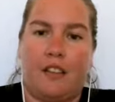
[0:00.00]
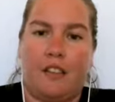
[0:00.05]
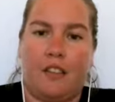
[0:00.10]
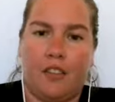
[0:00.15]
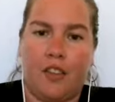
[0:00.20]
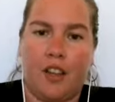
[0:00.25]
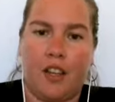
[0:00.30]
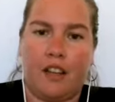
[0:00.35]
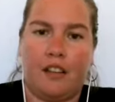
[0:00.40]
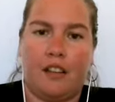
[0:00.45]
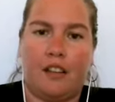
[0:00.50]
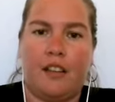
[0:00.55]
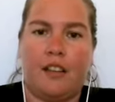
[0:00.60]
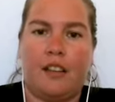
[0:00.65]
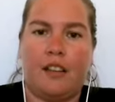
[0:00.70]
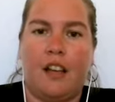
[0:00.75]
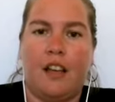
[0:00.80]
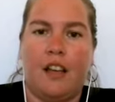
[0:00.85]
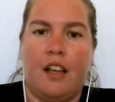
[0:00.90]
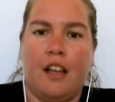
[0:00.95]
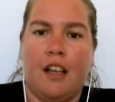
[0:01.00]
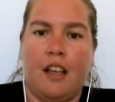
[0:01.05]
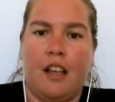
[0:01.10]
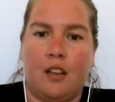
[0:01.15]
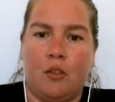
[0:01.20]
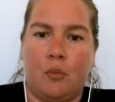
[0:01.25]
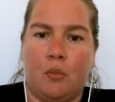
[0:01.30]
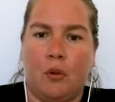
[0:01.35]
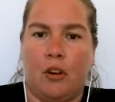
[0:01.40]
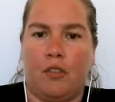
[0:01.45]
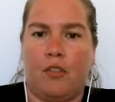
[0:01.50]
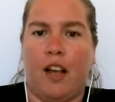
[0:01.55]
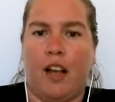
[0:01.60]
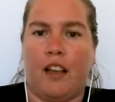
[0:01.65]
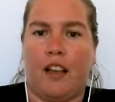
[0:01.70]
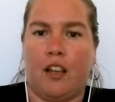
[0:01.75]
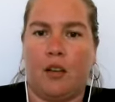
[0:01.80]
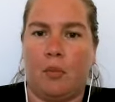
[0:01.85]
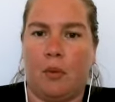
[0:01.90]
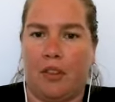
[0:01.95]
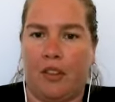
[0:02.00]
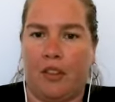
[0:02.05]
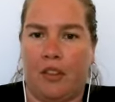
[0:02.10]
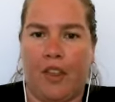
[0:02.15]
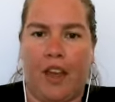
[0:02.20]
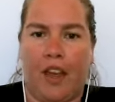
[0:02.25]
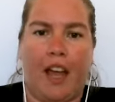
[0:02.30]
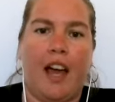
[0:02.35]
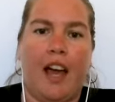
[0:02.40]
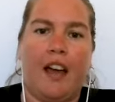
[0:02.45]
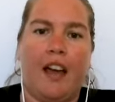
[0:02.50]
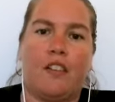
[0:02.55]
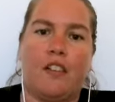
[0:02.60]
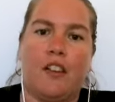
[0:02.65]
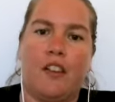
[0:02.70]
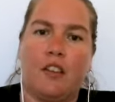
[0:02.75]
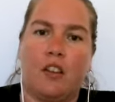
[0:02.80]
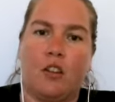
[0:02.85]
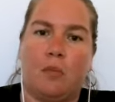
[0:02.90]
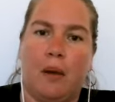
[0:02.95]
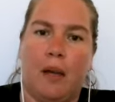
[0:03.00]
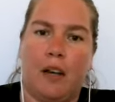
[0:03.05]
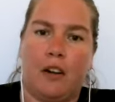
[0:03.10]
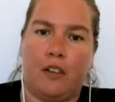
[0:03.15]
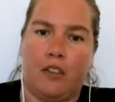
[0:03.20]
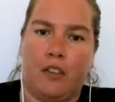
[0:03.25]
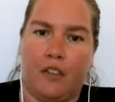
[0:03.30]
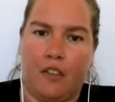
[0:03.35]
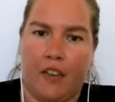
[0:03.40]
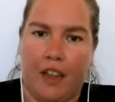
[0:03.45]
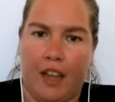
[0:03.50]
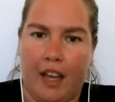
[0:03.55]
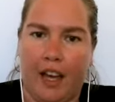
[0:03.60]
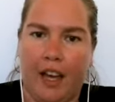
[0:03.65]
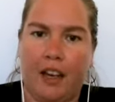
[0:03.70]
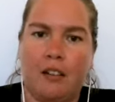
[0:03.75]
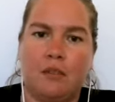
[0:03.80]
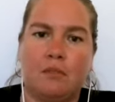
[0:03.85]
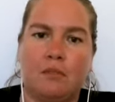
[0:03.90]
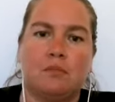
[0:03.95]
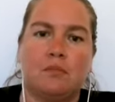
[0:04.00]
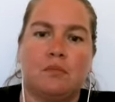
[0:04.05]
that this is more valuable than that. This is better than that.